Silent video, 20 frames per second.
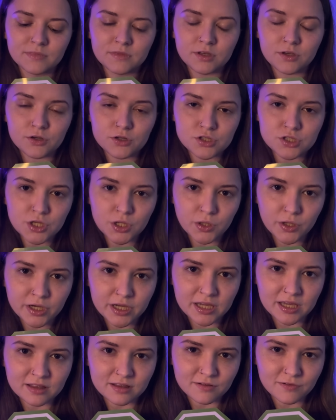You're still
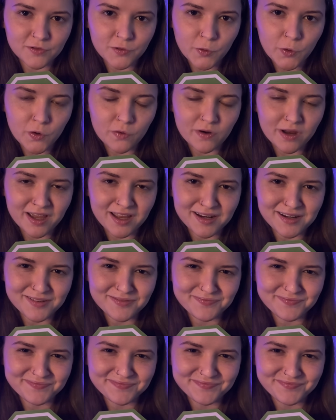looking at the floor, right?
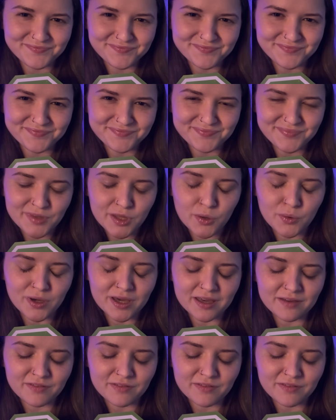Okay,